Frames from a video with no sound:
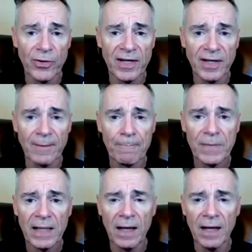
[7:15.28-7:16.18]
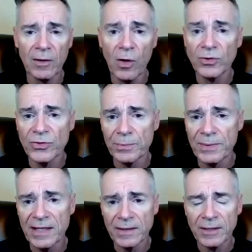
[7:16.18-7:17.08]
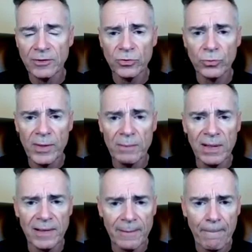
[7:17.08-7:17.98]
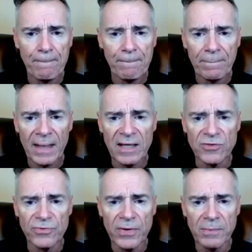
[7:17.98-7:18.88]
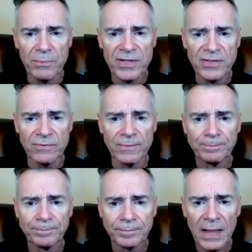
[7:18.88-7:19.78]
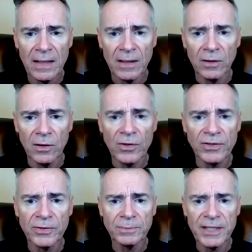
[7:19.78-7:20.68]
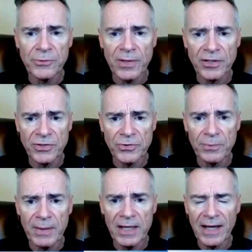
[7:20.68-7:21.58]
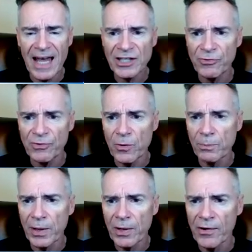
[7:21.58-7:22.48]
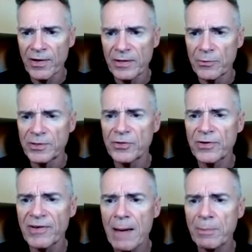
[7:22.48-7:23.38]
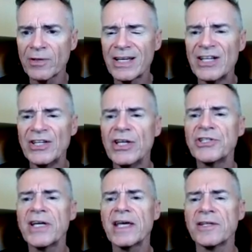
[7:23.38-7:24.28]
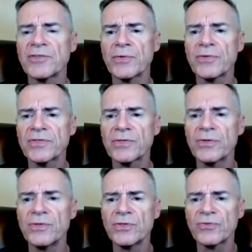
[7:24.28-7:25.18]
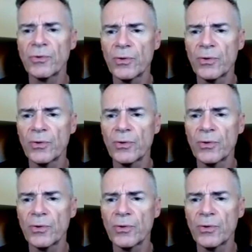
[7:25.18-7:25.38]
targeting uh, long-term debt to twenty billion dollars is very impressive. Longer-term debt reduction to remain a cash flow priority. Return of capital initiated. So this is good news